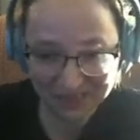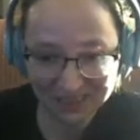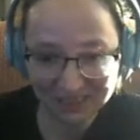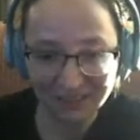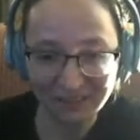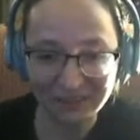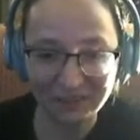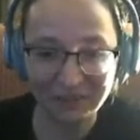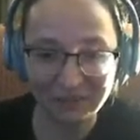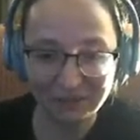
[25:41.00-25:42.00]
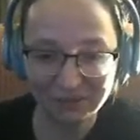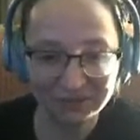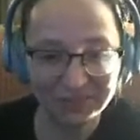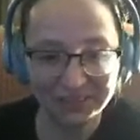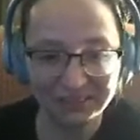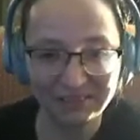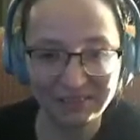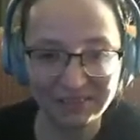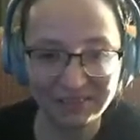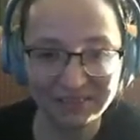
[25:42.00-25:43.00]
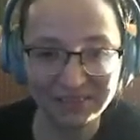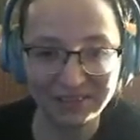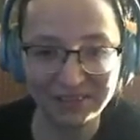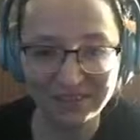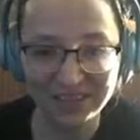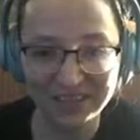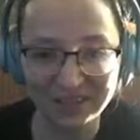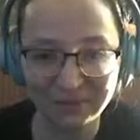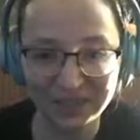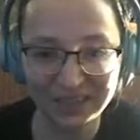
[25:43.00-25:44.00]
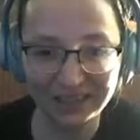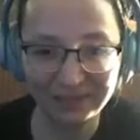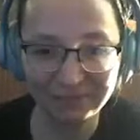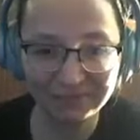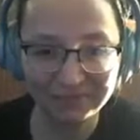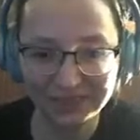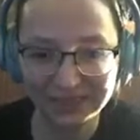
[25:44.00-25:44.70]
Oh no. Oh no, don't do this to me, game.